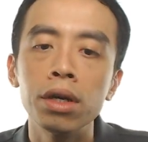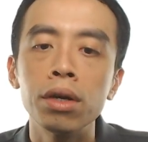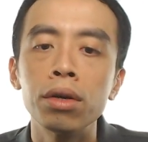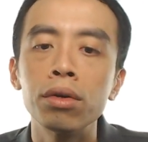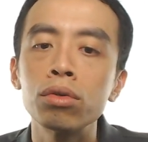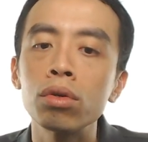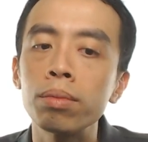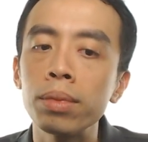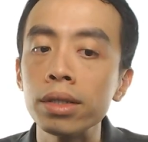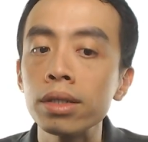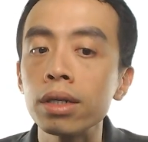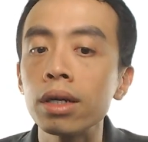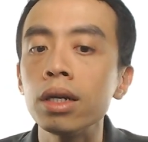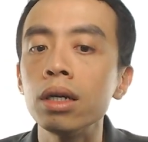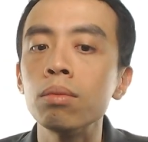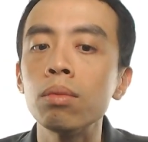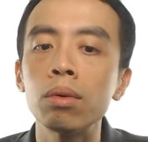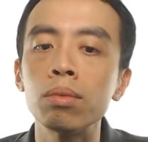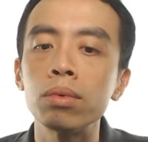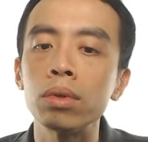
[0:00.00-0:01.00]
So basically
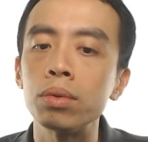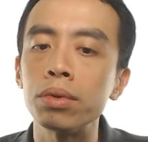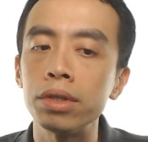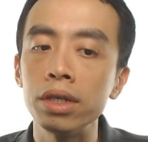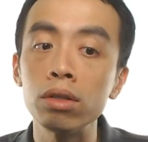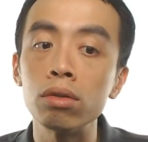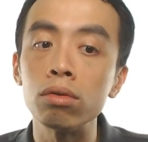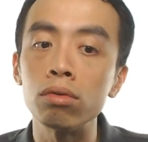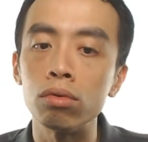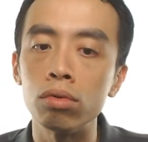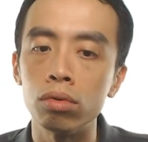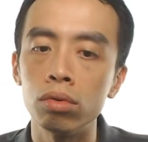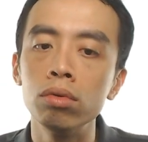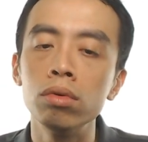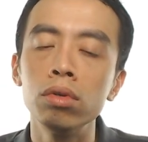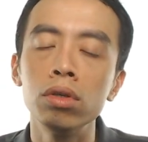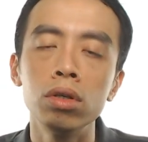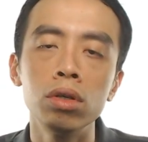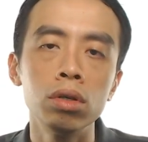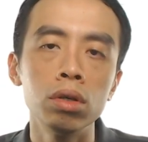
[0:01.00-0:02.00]
what we will need to do,
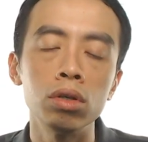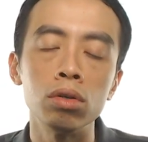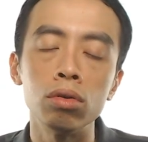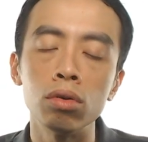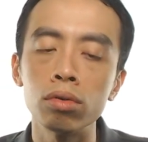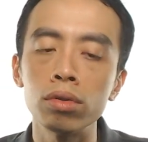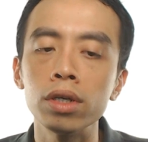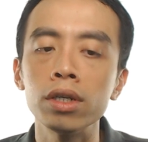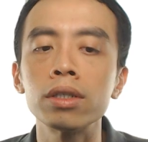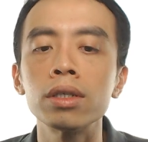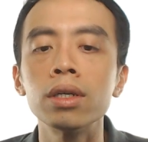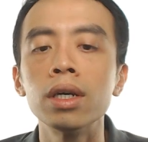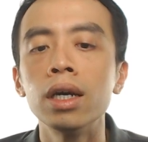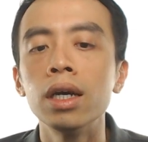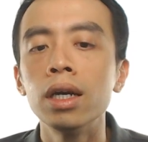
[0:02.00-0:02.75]
you notice,